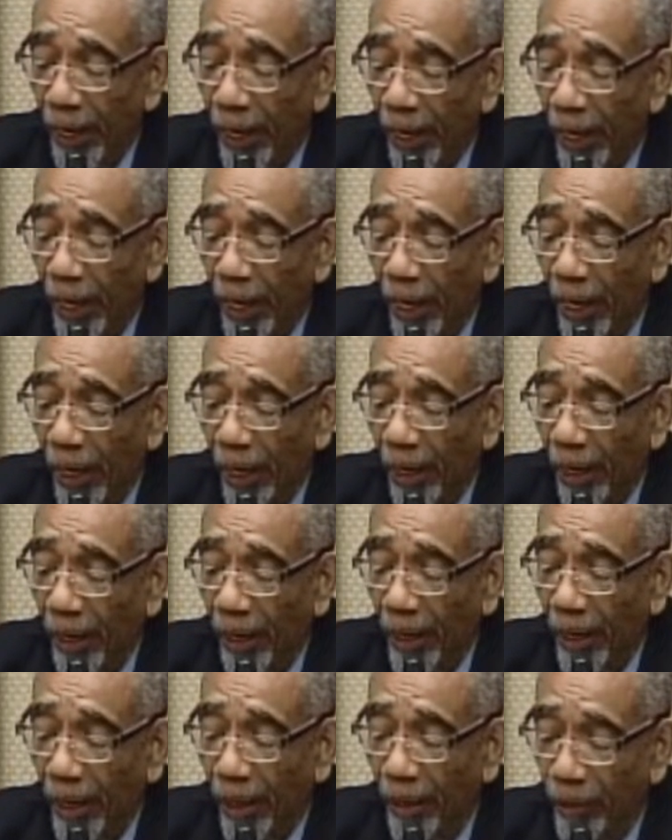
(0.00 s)

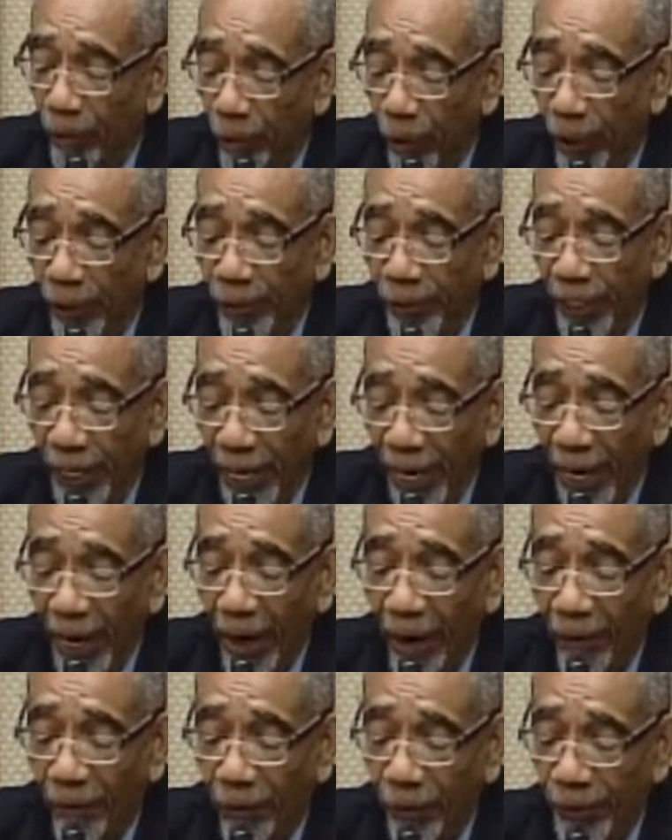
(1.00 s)
across the
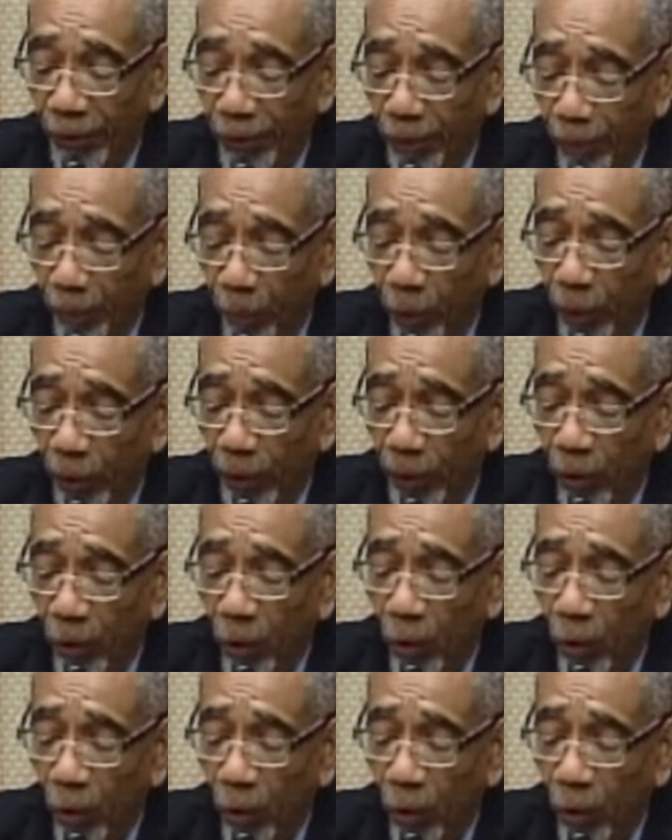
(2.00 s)
aisle for support